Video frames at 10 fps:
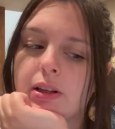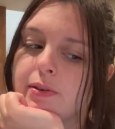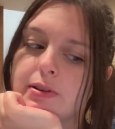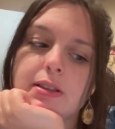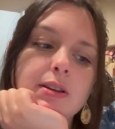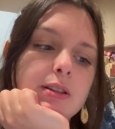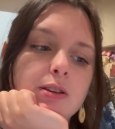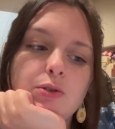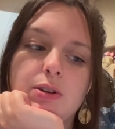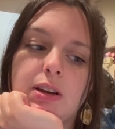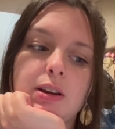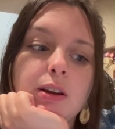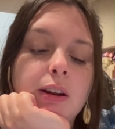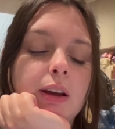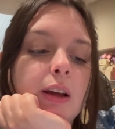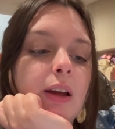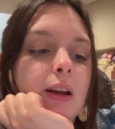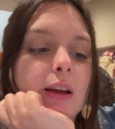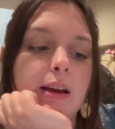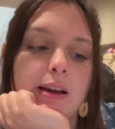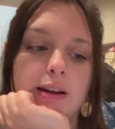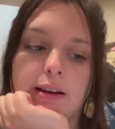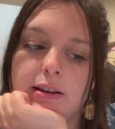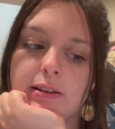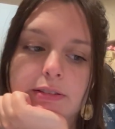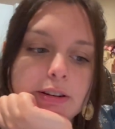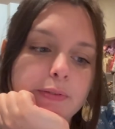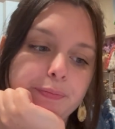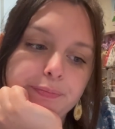everything that you need, and